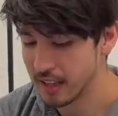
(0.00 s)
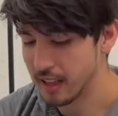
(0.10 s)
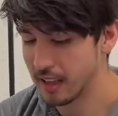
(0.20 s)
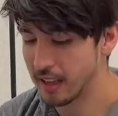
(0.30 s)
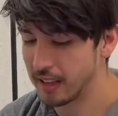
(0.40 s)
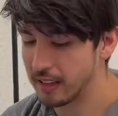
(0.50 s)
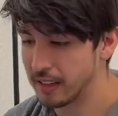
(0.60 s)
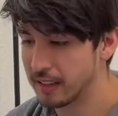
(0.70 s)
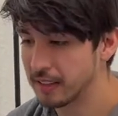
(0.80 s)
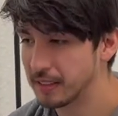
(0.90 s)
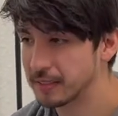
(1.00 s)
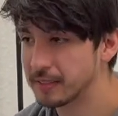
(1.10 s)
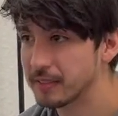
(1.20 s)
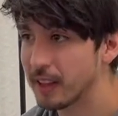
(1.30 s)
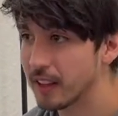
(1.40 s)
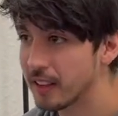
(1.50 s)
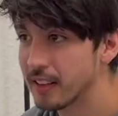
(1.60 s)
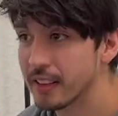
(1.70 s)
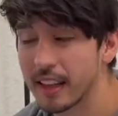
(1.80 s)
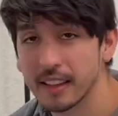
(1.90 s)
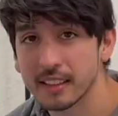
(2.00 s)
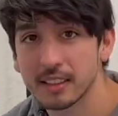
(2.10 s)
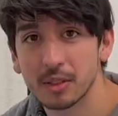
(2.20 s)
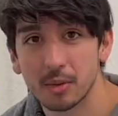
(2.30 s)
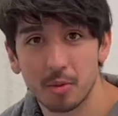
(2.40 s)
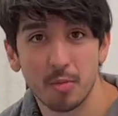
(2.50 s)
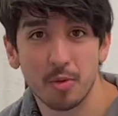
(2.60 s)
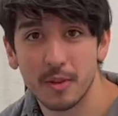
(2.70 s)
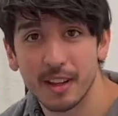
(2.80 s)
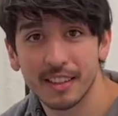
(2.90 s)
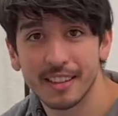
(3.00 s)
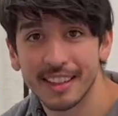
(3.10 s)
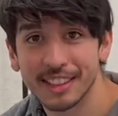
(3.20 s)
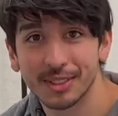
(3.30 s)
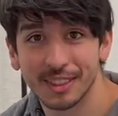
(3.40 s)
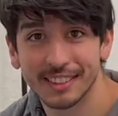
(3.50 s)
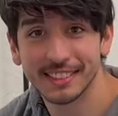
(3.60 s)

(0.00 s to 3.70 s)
And other than that, we'll be moving on to the next one.